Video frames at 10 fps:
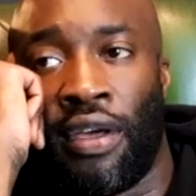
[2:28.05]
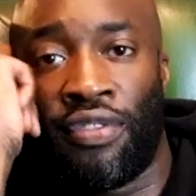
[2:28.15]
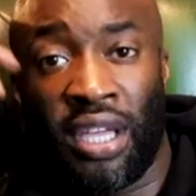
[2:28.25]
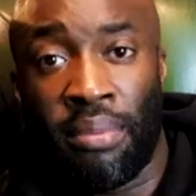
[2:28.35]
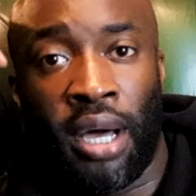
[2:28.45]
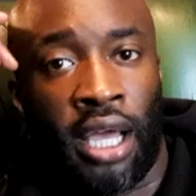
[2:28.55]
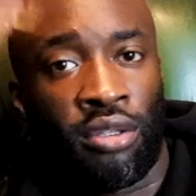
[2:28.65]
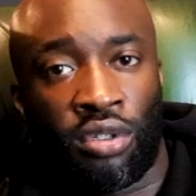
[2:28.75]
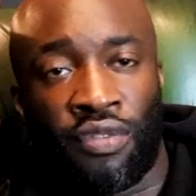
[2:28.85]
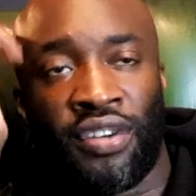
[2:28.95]
I think, in my
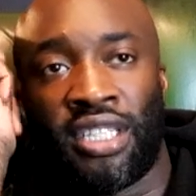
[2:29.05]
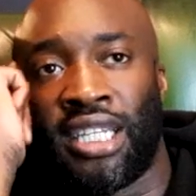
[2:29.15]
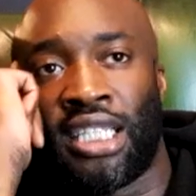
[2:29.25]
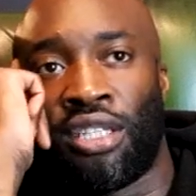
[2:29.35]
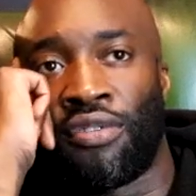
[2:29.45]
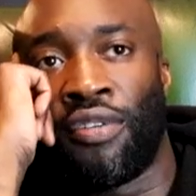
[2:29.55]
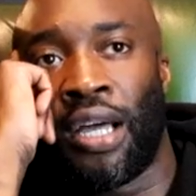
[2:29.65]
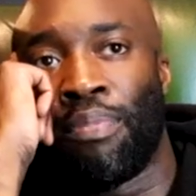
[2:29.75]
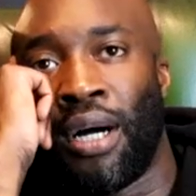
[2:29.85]
eyes, was a fantastic fight.